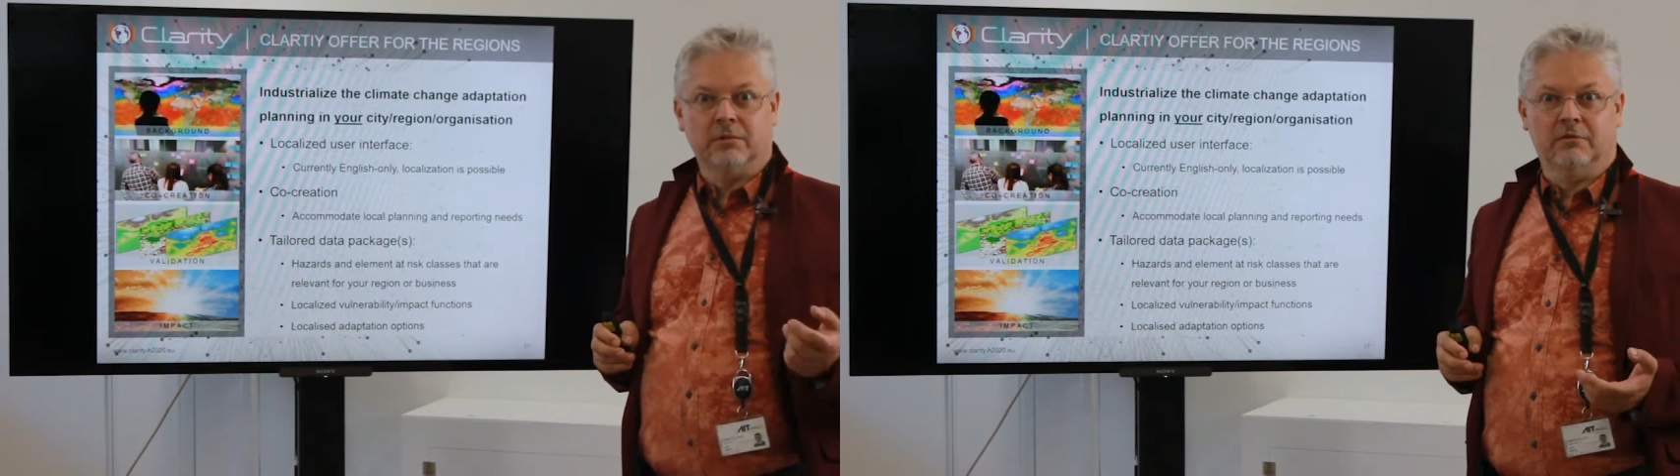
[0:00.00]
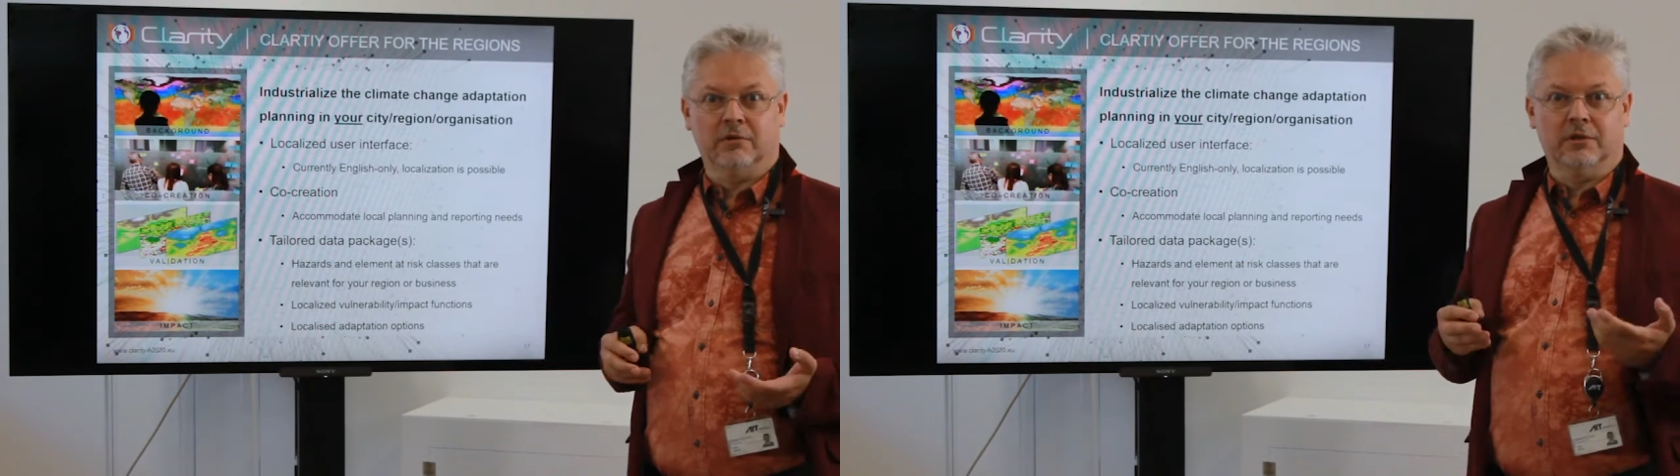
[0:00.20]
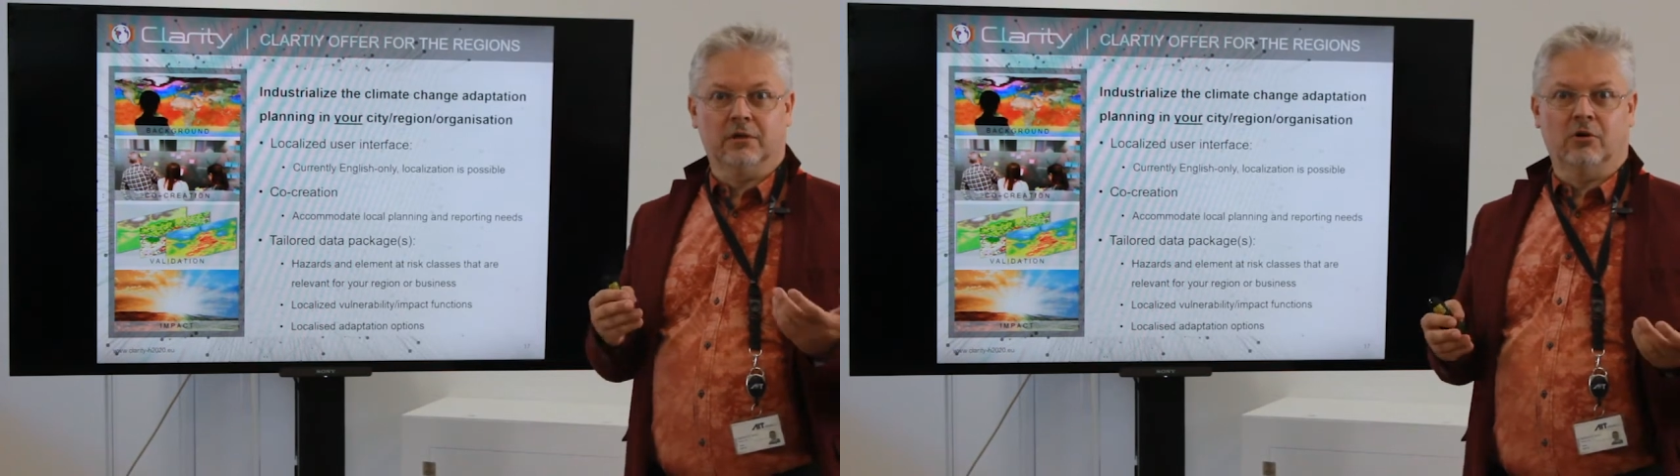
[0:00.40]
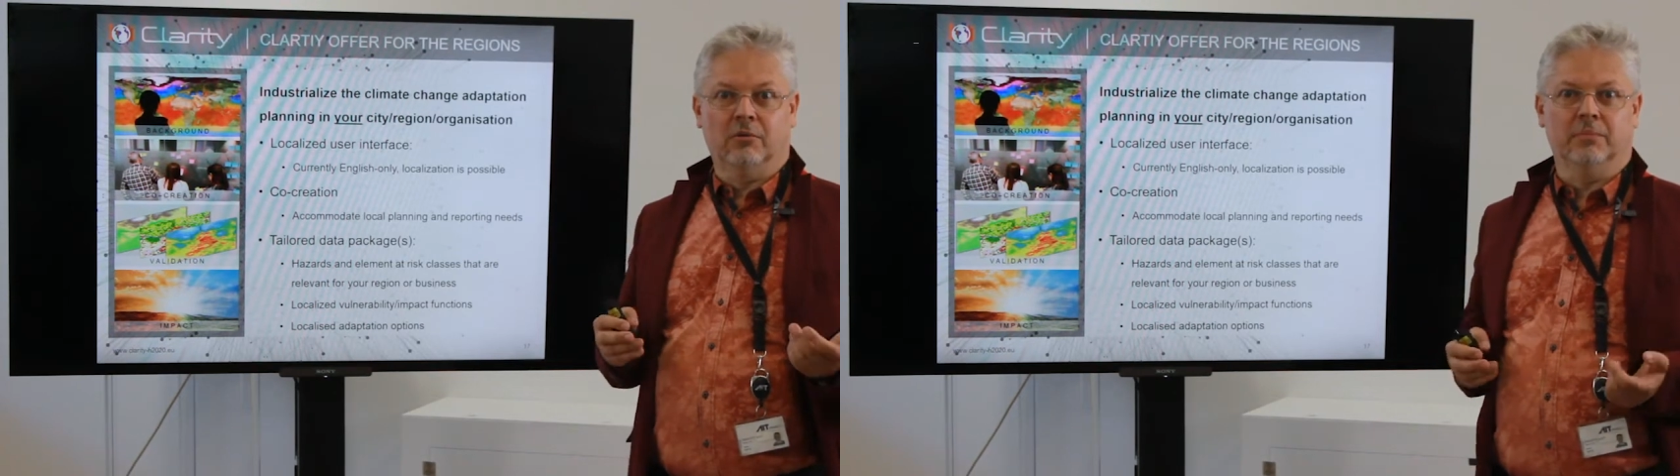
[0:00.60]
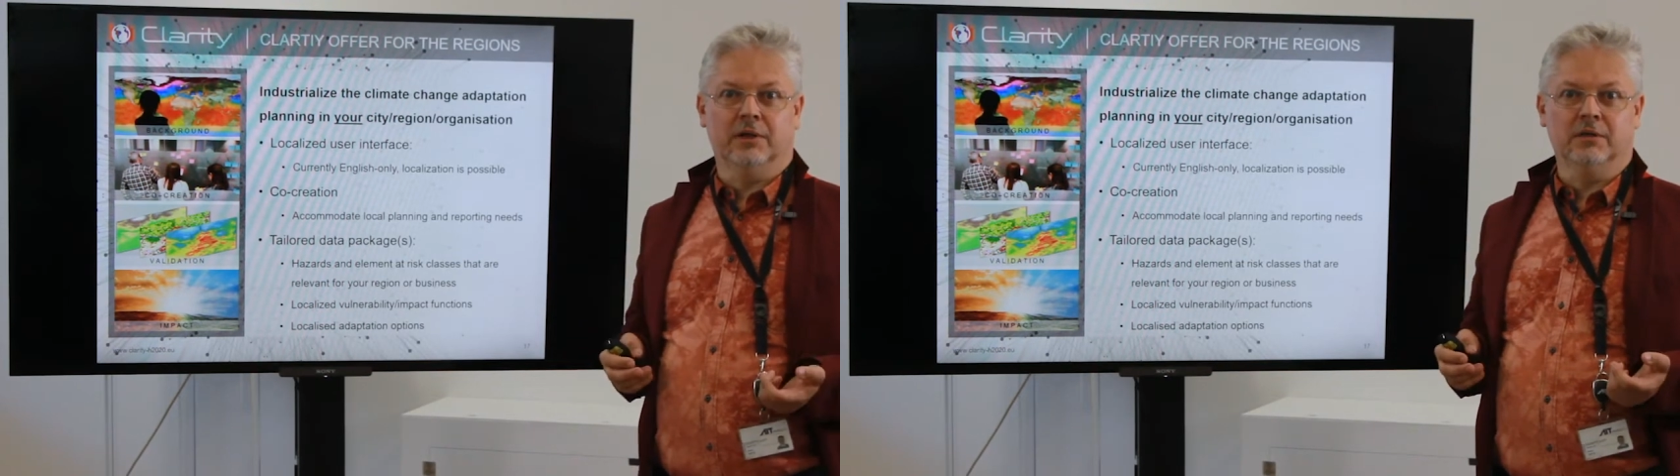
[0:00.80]
even the
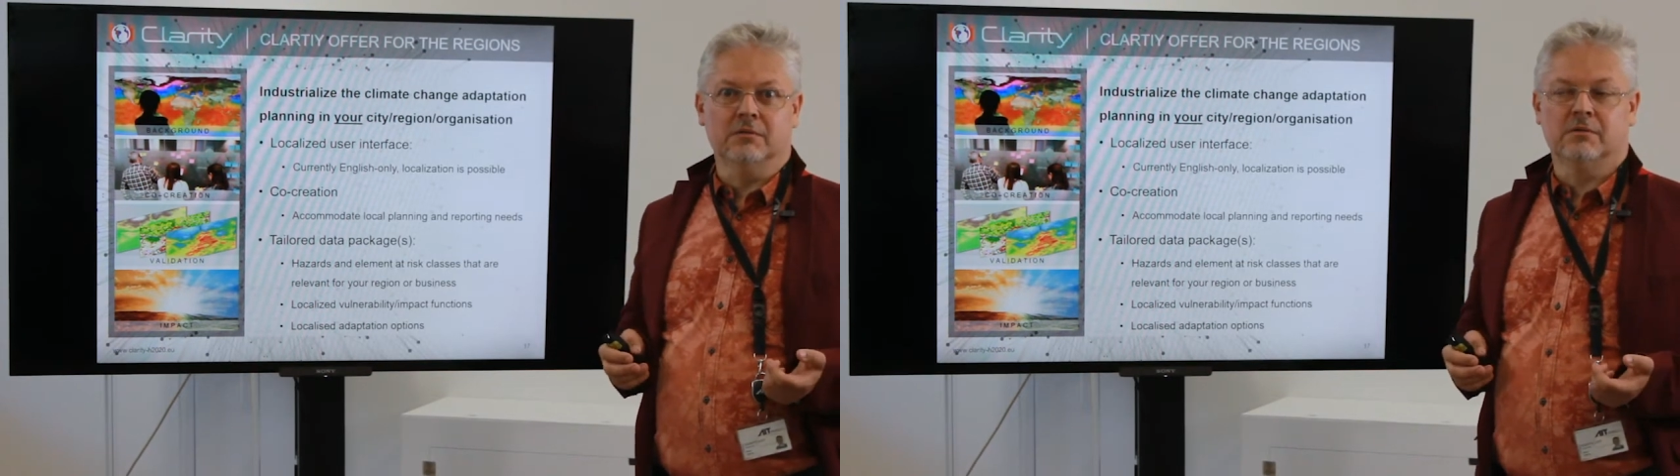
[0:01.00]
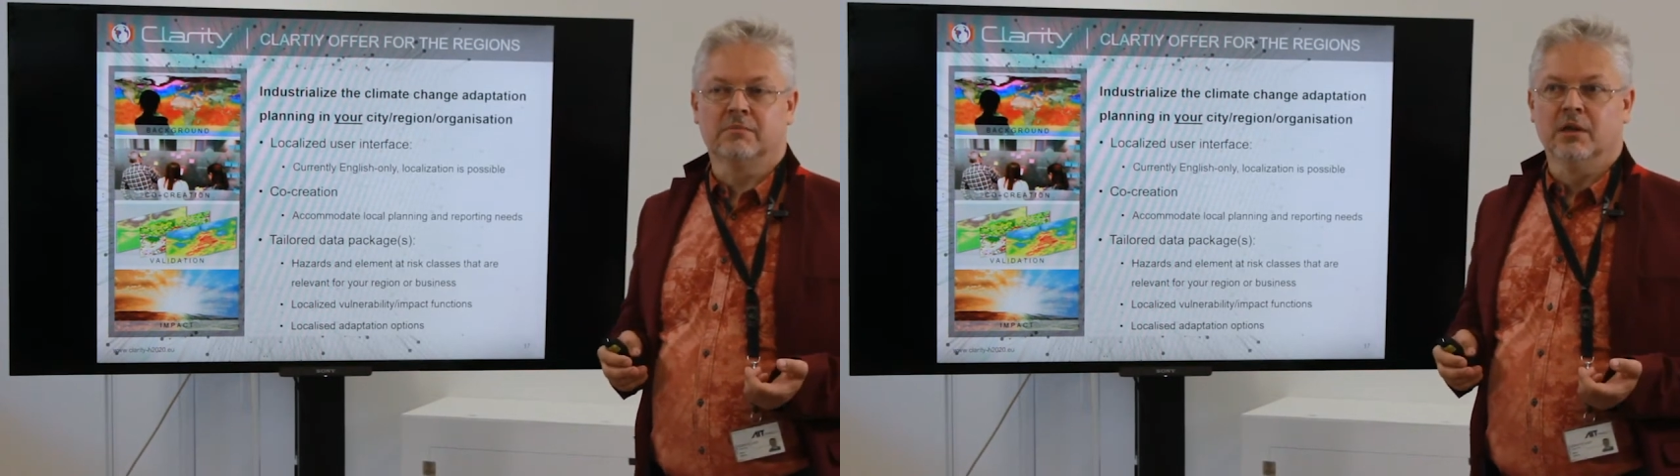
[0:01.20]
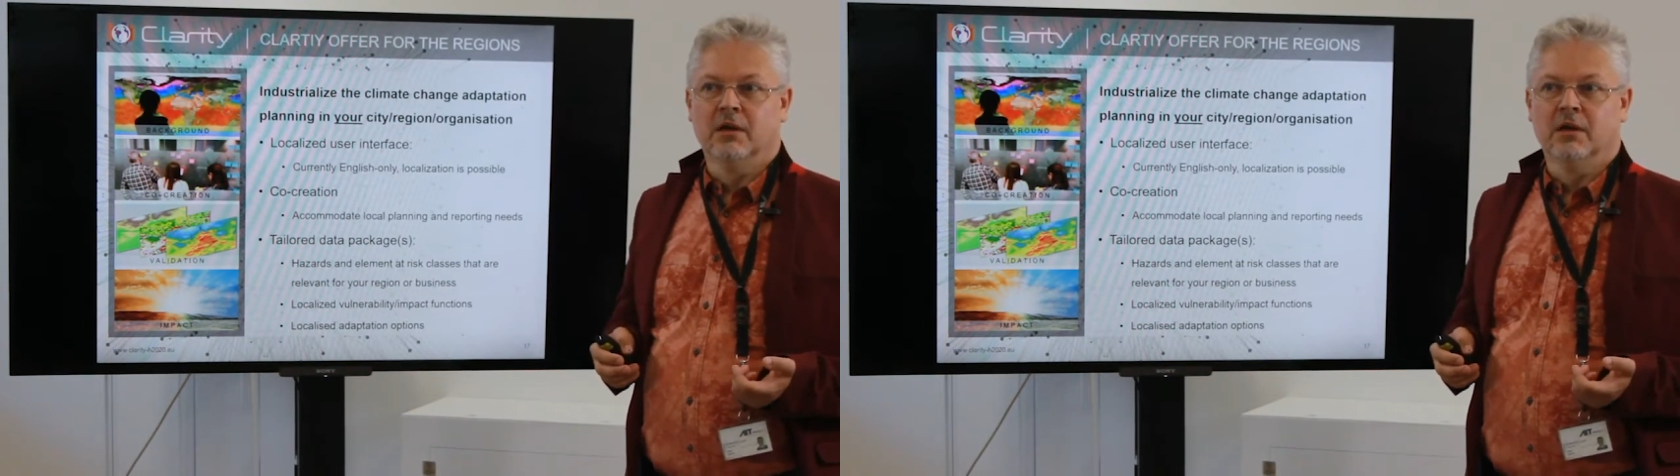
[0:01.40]
companies.